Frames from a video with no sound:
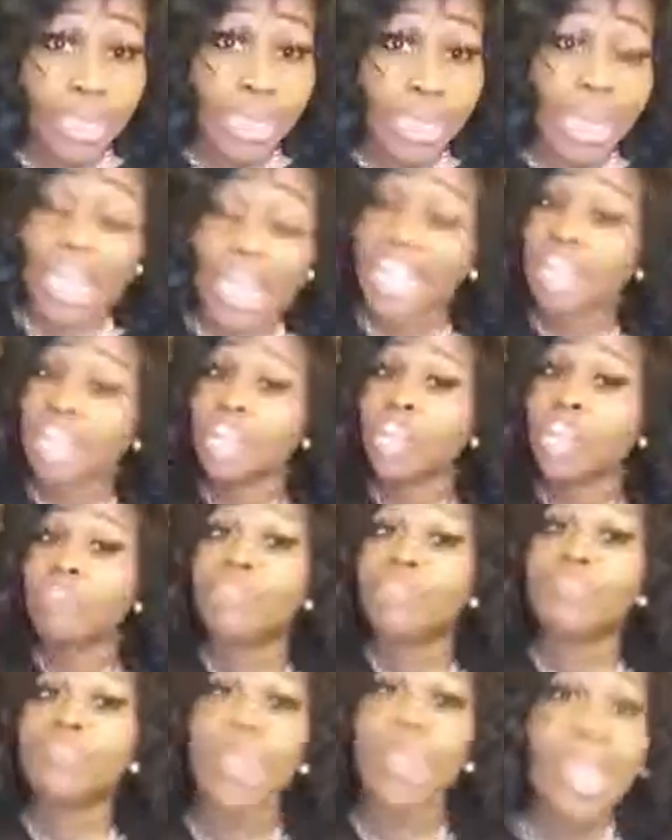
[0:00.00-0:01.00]
arena. In
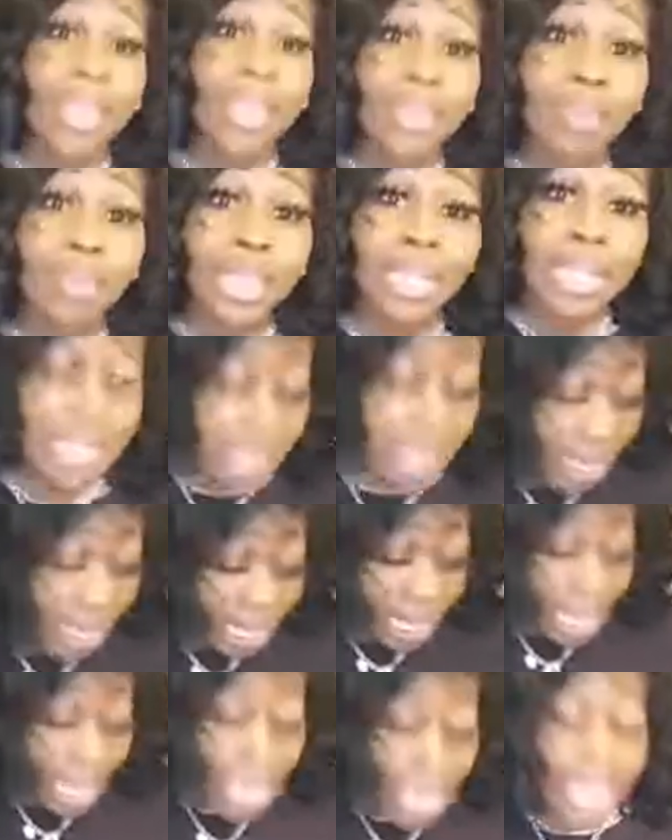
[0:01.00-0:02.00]
your family,
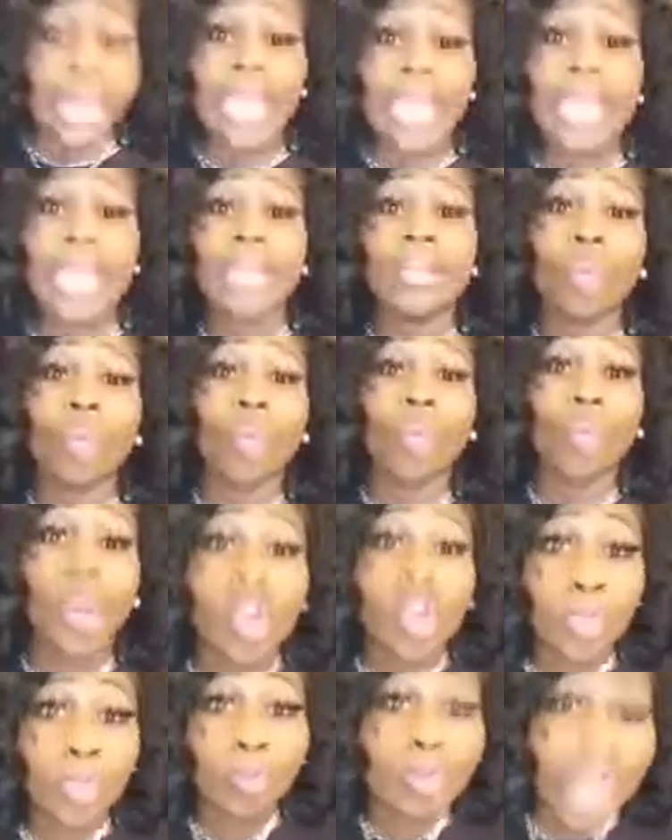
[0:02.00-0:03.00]
in the
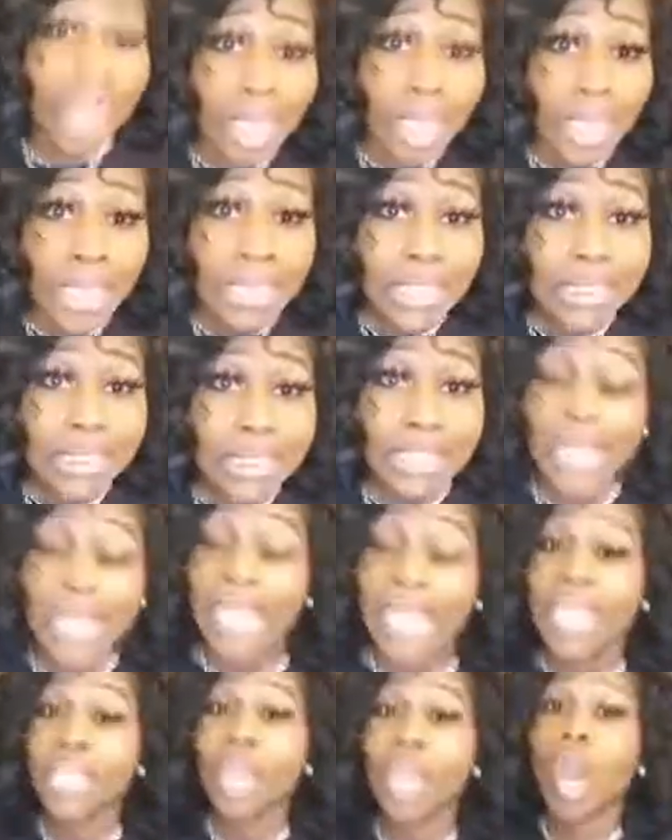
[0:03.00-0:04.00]
workplace,
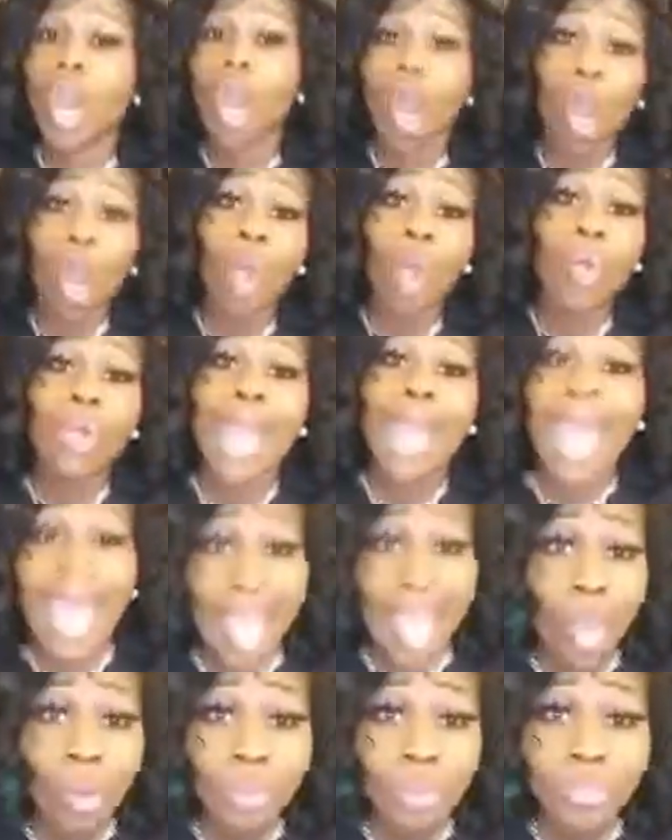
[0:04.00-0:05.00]
in your own
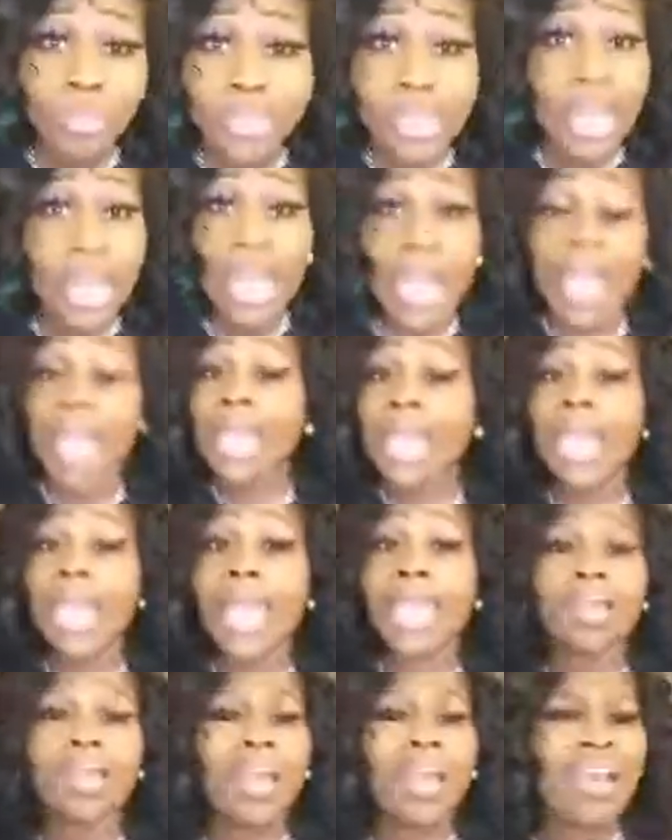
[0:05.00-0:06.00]
house.
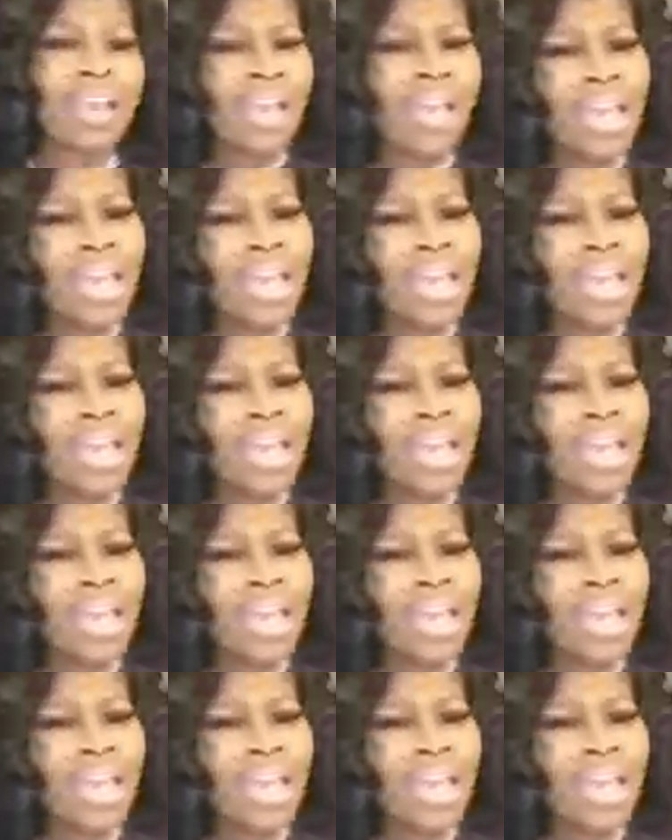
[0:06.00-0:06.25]
Like,